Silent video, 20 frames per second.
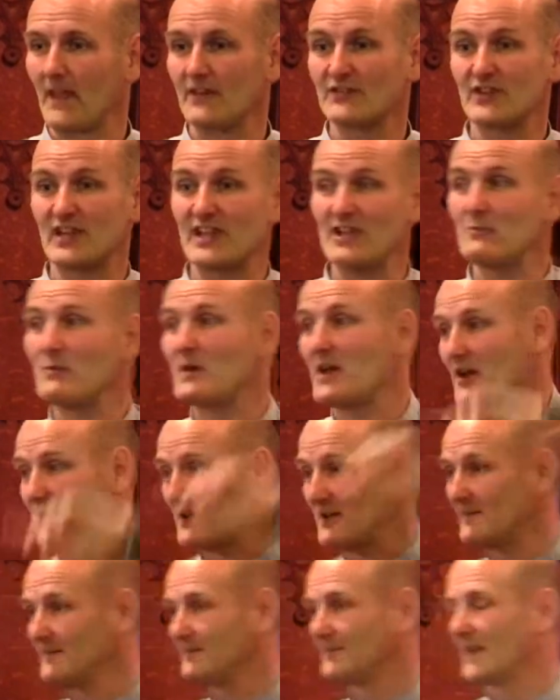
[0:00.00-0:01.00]
So here we
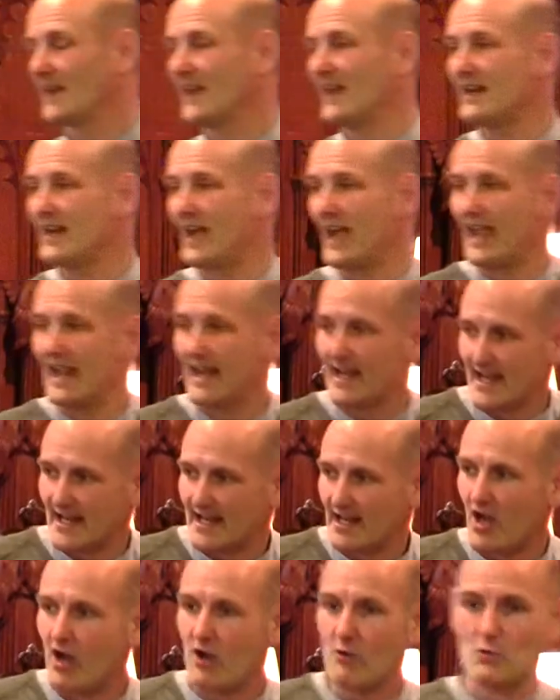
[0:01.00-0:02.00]
are in, in,
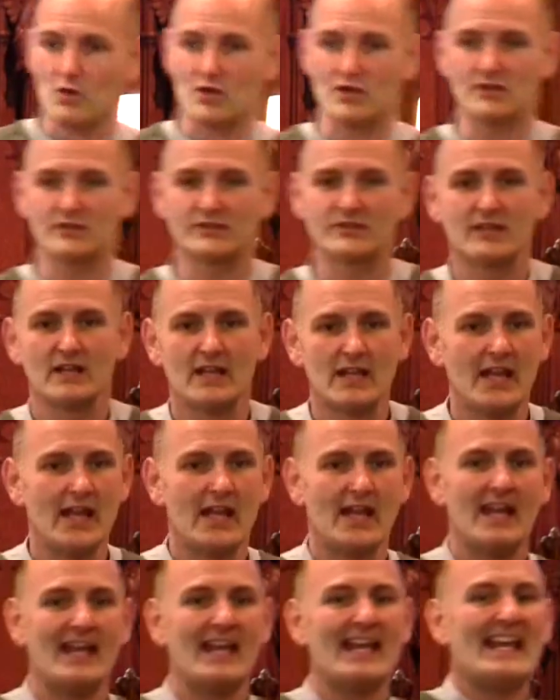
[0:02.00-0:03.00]
in our world.
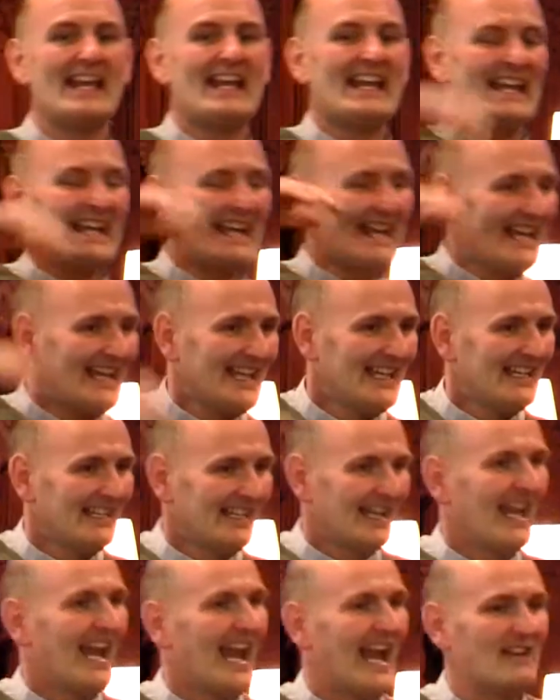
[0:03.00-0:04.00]

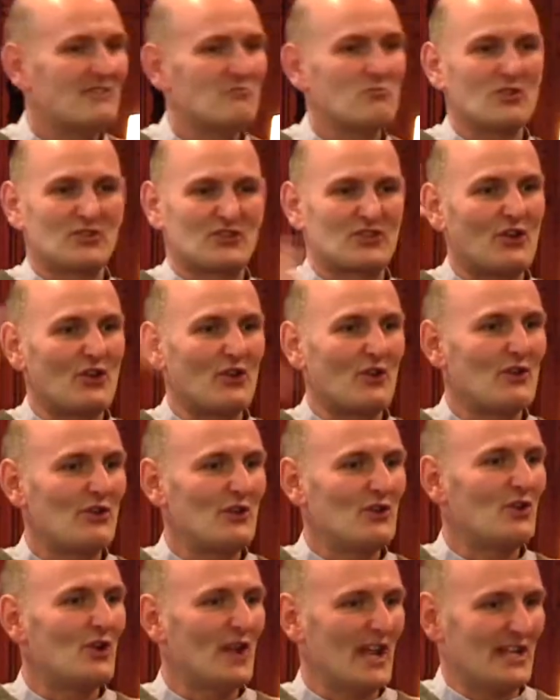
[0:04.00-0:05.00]
And what's going on
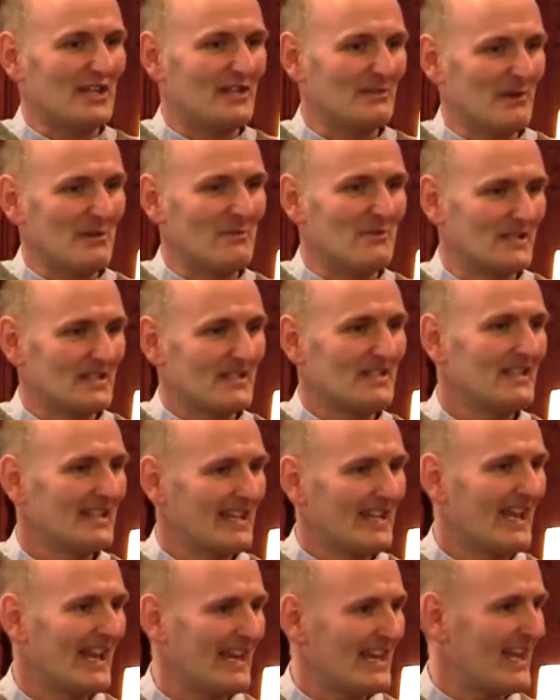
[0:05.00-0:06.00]
in your head at the moment?
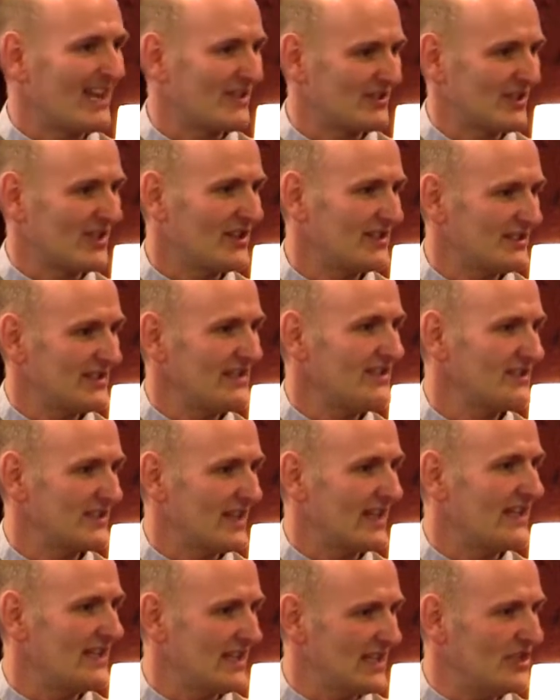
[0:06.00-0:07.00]
any anxieties,
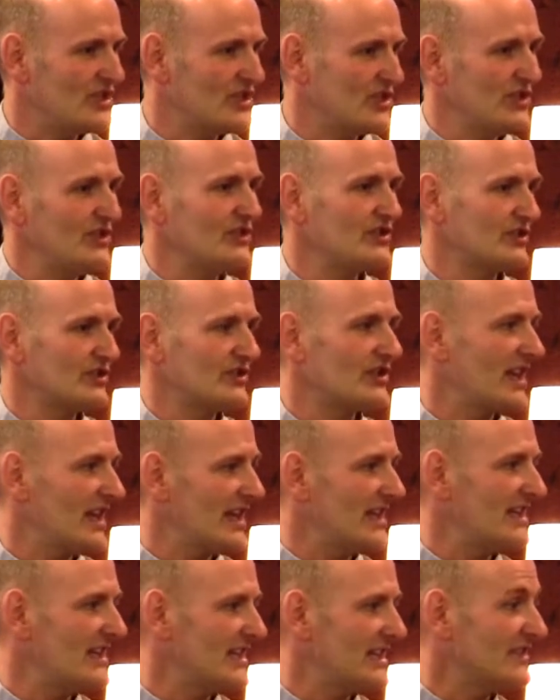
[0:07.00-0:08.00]
any issues,
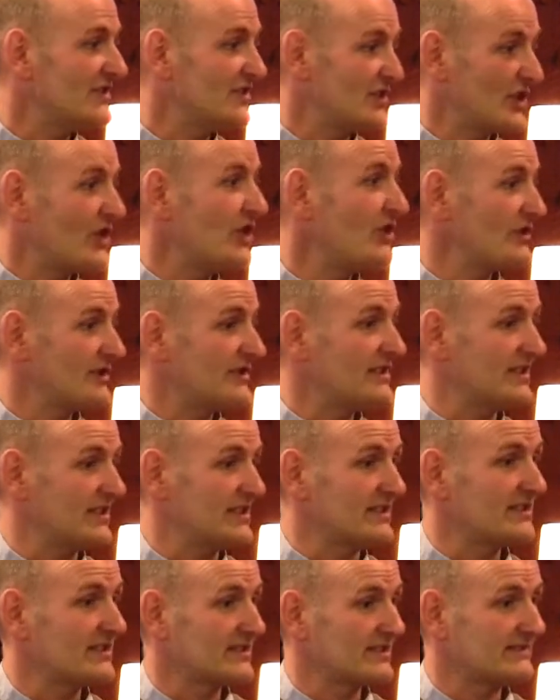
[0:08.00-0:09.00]
any
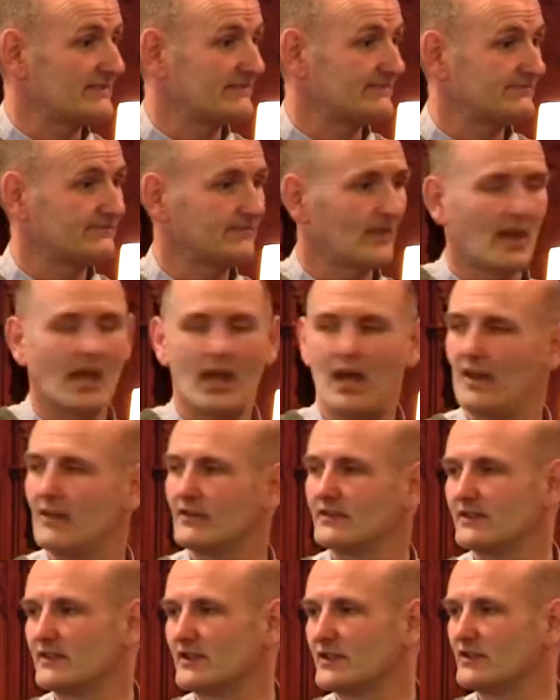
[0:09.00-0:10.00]
insecurities. Uh,
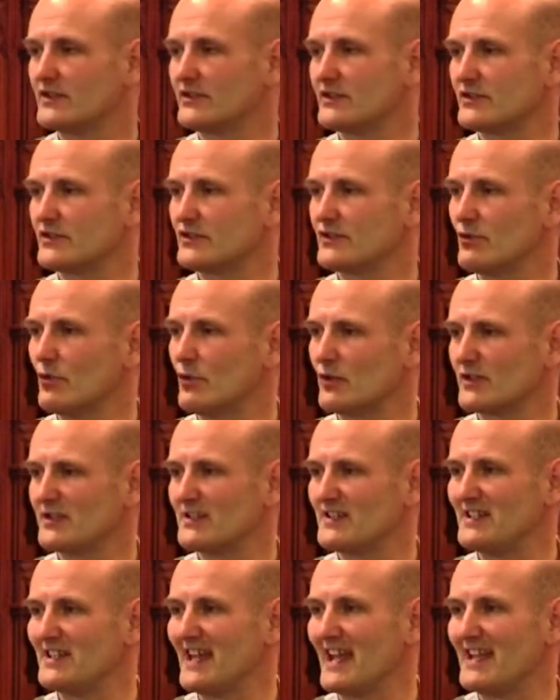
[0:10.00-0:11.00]
the
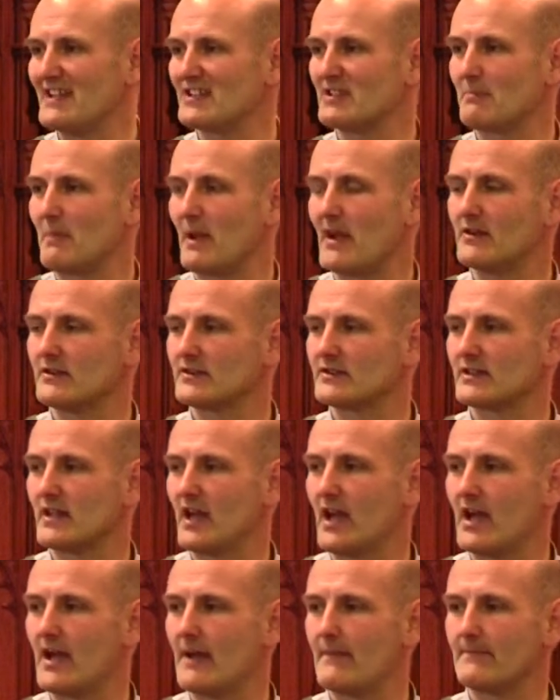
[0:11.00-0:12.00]
talk today is about
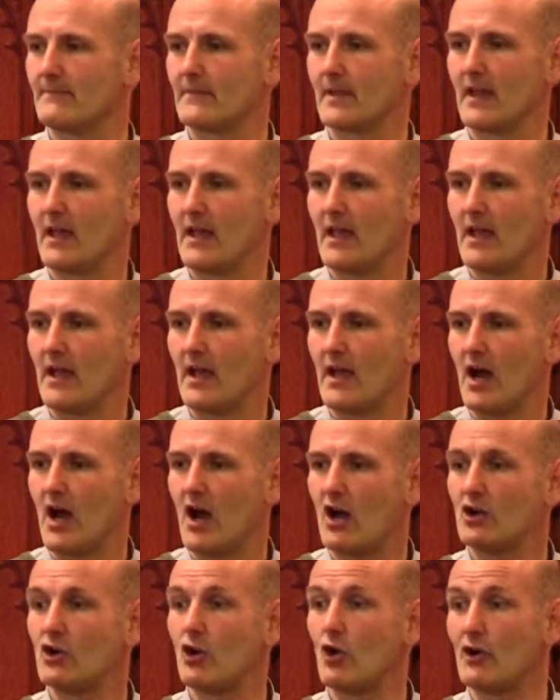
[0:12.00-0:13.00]
um,
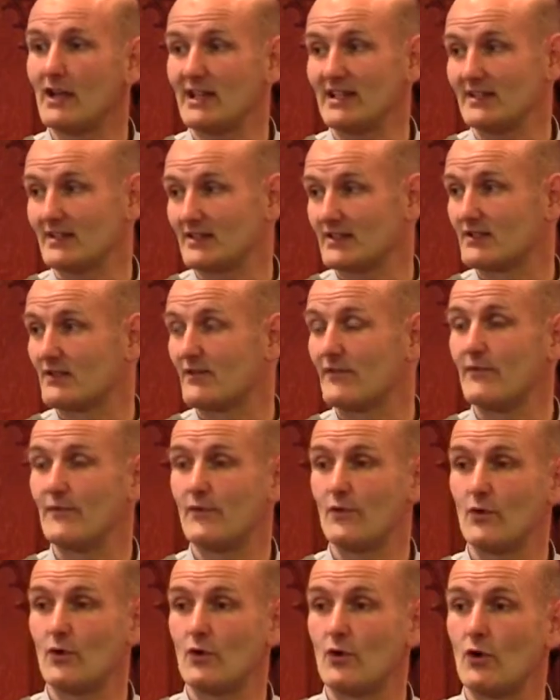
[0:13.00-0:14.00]
our longings
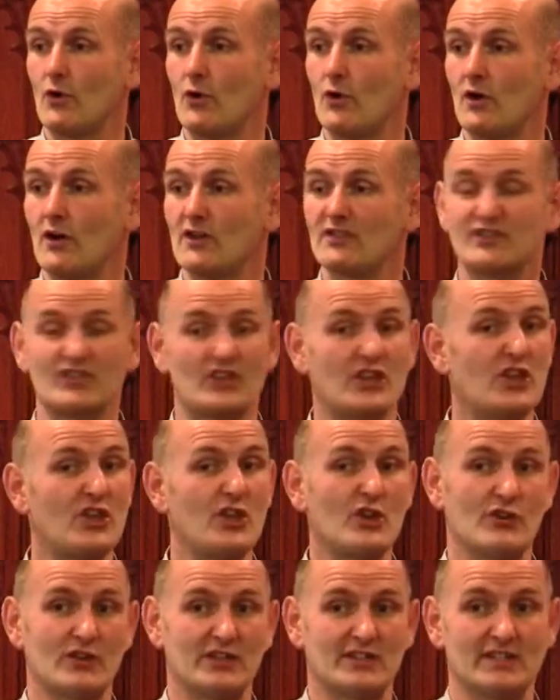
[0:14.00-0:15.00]
for
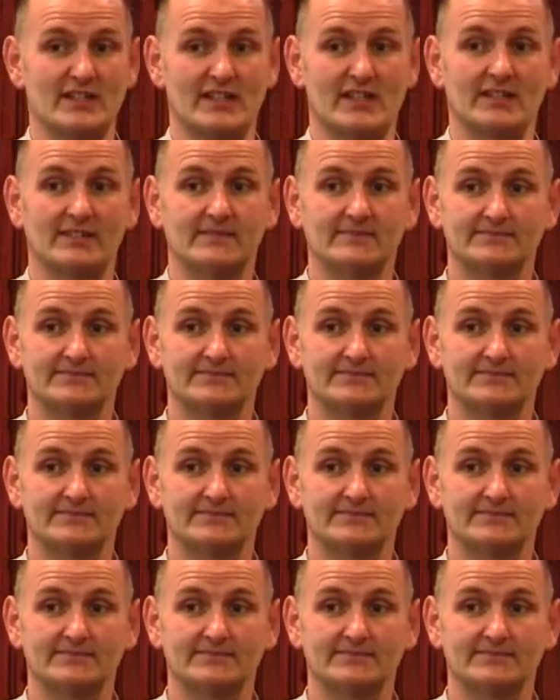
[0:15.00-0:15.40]
security.